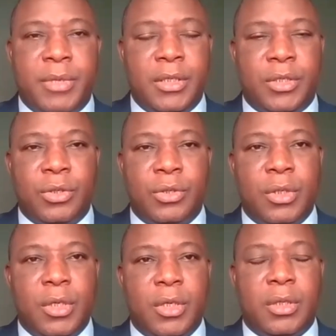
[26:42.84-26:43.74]
into
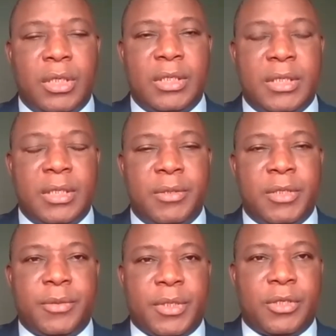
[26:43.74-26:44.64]
the
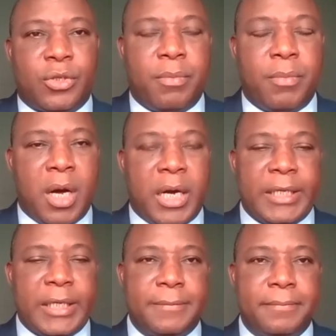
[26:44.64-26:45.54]
Egyptian stock
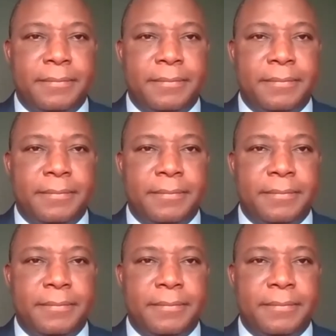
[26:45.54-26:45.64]
market?